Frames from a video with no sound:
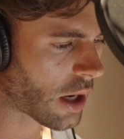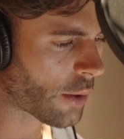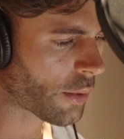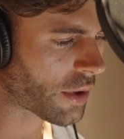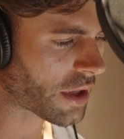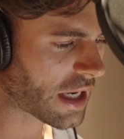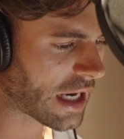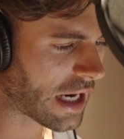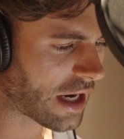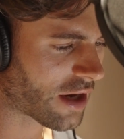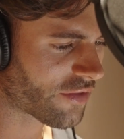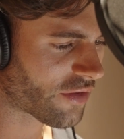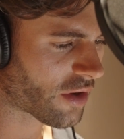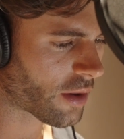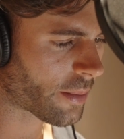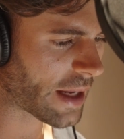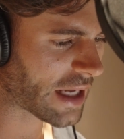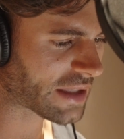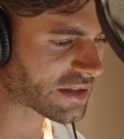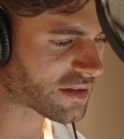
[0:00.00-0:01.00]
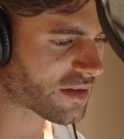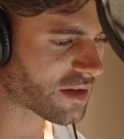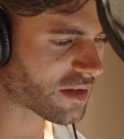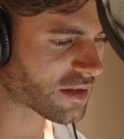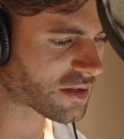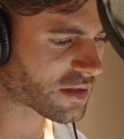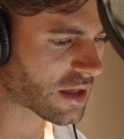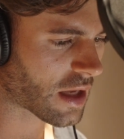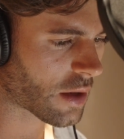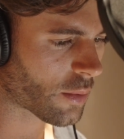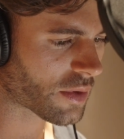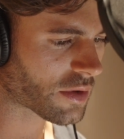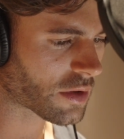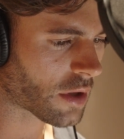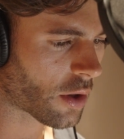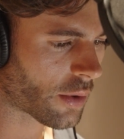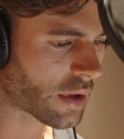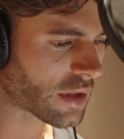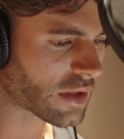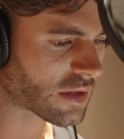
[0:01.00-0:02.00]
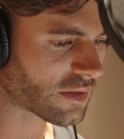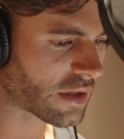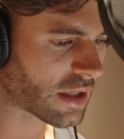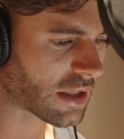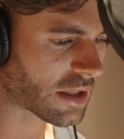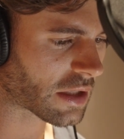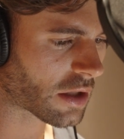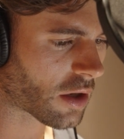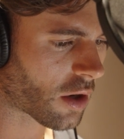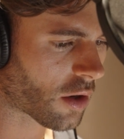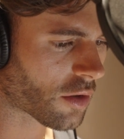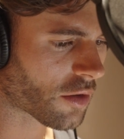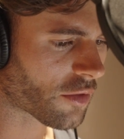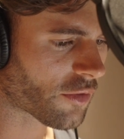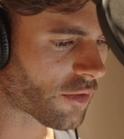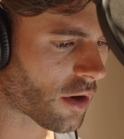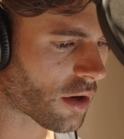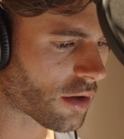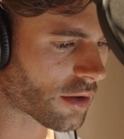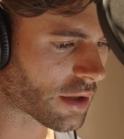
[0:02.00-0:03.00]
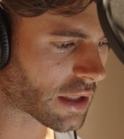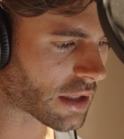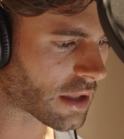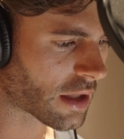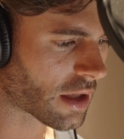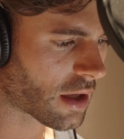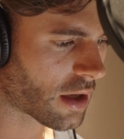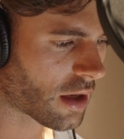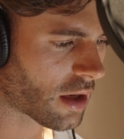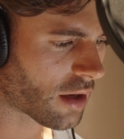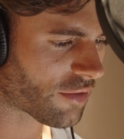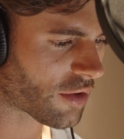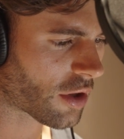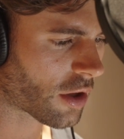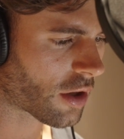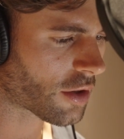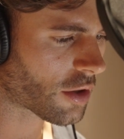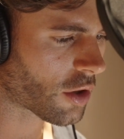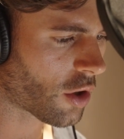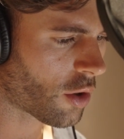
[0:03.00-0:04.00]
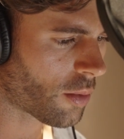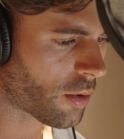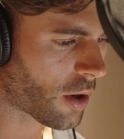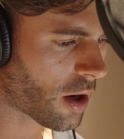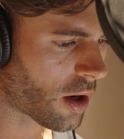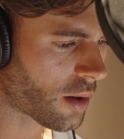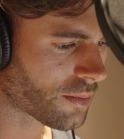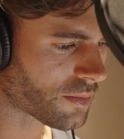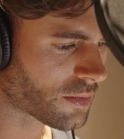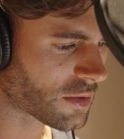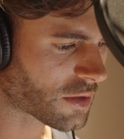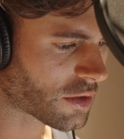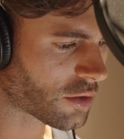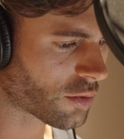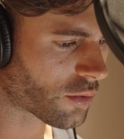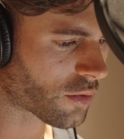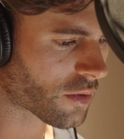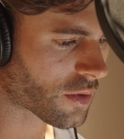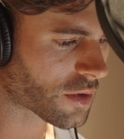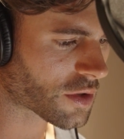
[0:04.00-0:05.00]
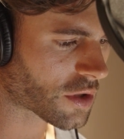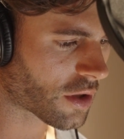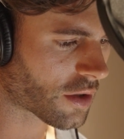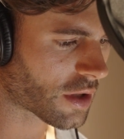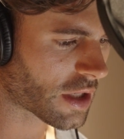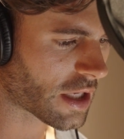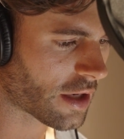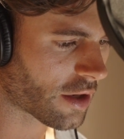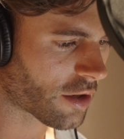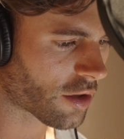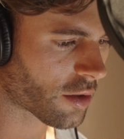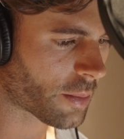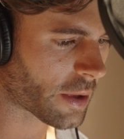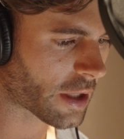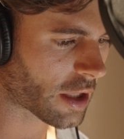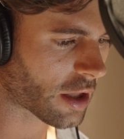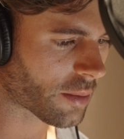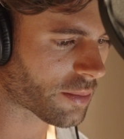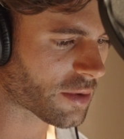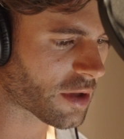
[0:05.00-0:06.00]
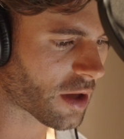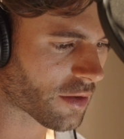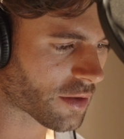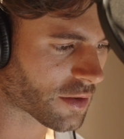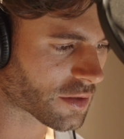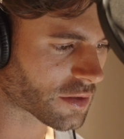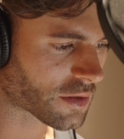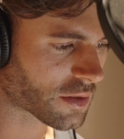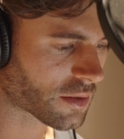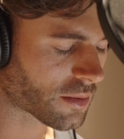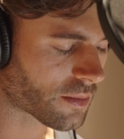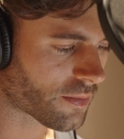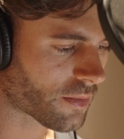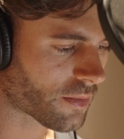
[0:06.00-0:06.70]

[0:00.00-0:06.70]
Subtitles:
I want a caravan back to the estate with Noah in the lead and Carter following. If there are no problems, you will return here to pick up the others.